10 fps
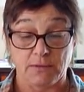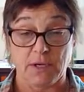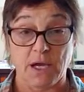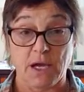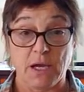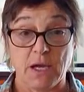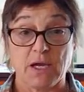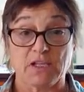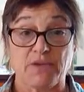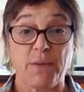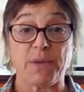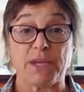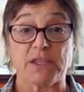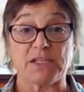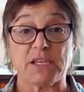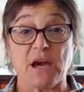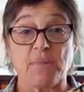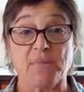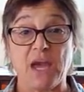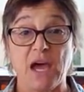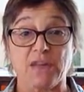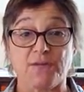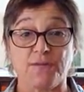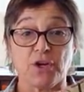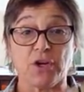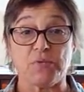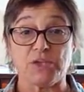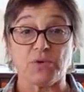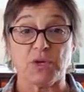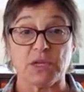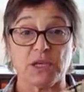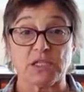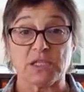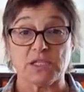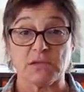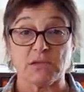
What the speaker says: Okay, so if I pick this up, yeah, the foot could be doing this.